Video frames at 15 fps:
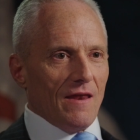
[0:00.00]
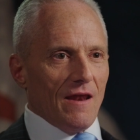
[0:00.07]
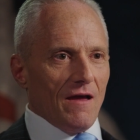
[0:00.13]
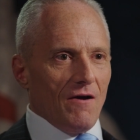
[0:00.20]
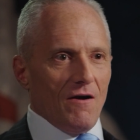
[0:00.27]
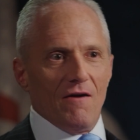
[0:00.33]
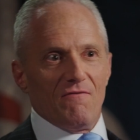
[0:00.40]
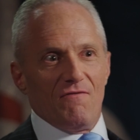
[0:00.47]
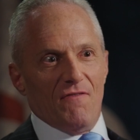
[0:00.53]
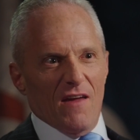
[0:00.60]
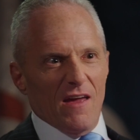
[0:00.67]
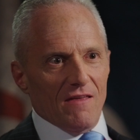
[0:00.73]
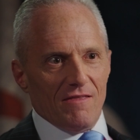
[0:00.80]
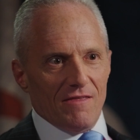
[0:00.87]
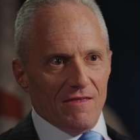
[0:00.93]
it on
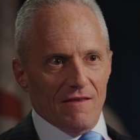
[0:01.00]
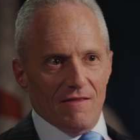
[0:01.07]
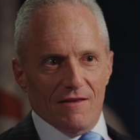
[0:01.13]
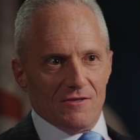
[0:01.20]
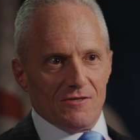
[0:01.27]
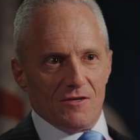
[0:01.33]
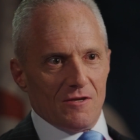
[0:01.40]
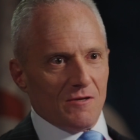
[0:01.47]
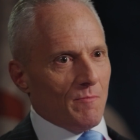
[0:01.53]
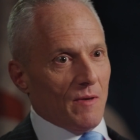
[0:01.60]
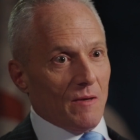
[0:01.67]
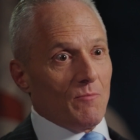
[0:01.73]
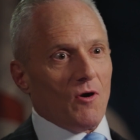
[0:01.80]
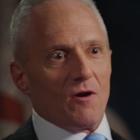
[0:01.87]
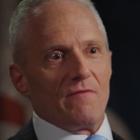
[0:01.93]
faith and it's a
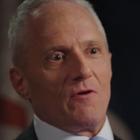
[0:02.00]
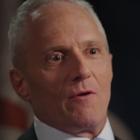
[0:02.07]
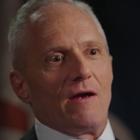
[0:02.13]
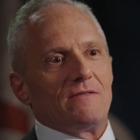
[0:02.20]
big part of your